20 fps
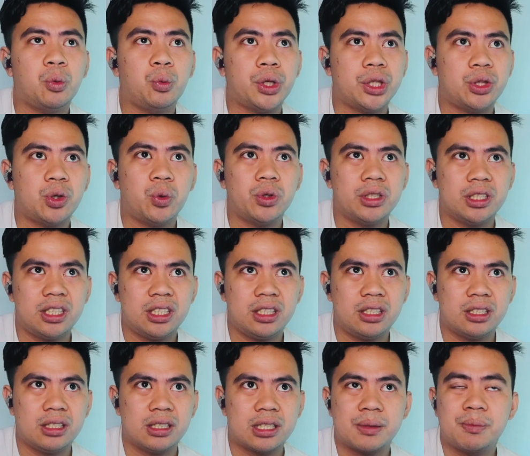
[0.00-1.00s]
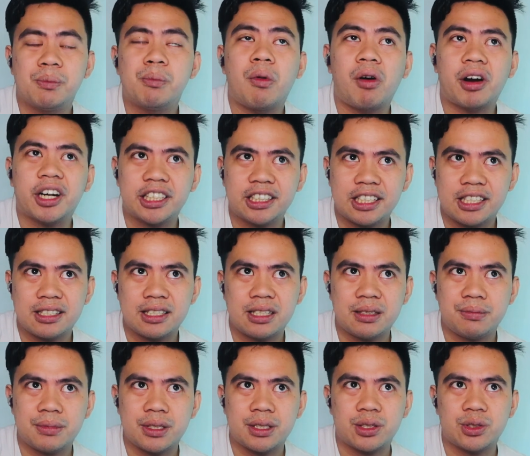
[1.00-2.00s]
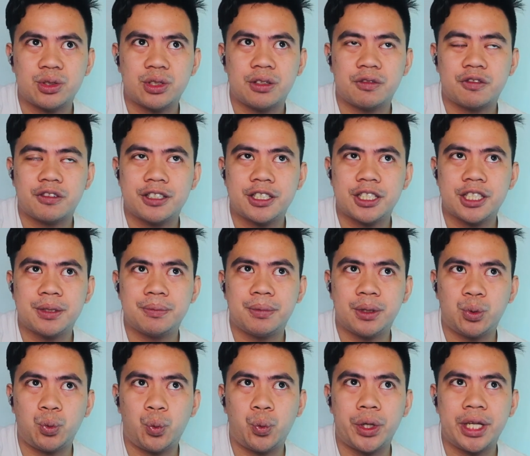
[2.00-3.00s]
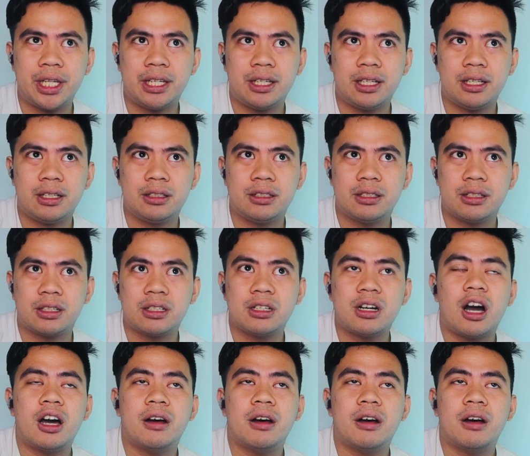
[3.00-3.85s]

we don't need the smartest in this universe, but we need the